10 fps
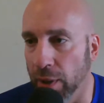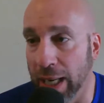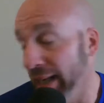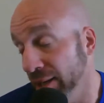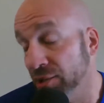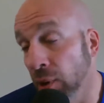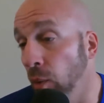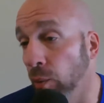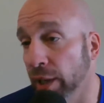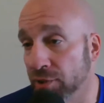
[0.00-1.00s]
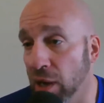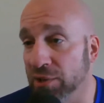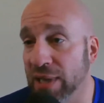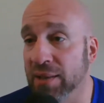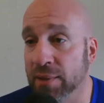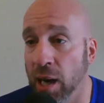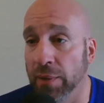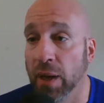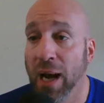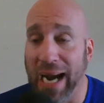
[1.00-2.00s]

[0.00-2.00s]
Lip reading: I just don't. When it's all said and done,